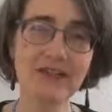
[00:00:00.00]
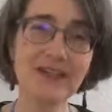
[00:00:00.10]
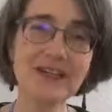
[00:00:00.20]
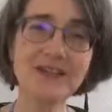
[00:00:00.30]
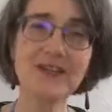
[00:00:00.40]

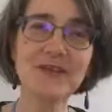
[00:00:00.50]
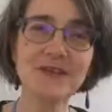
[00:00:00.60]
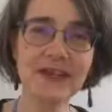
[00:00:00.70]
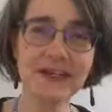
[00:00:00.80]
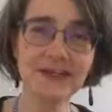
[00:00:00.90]
lift the
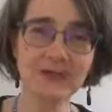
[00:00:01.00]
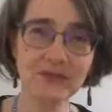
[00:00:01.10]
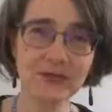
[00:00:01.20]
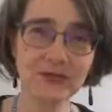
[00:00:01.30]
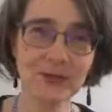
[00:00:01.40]
veil
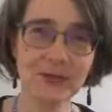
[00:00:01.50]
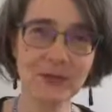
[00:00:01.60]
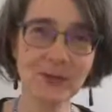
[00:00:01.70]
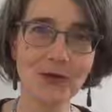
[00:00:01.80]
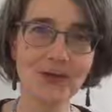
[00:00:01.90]
for you
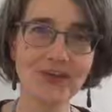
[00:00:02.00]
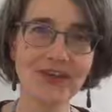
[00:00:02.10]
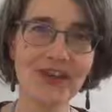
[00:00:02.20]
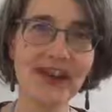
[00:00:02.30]
on what's